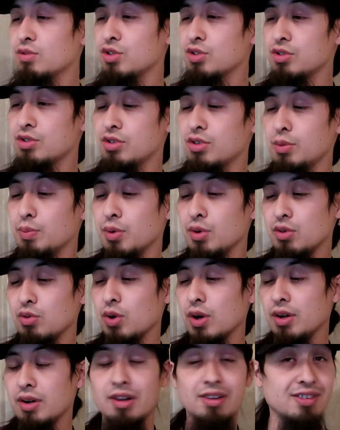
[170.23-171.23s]
super
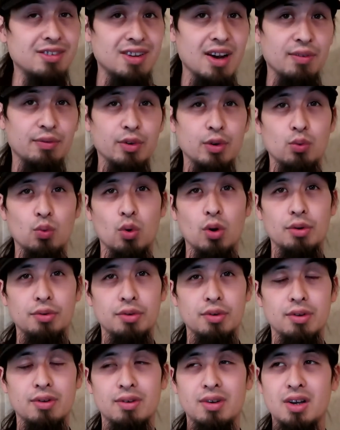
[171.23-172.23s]
great. It's definitely
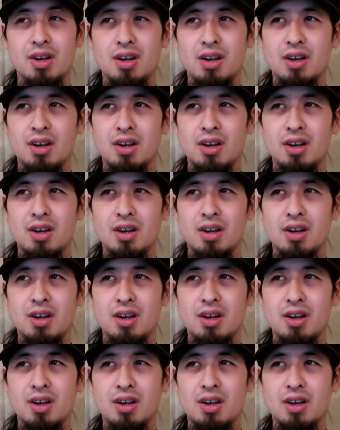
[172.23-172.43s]
worth it.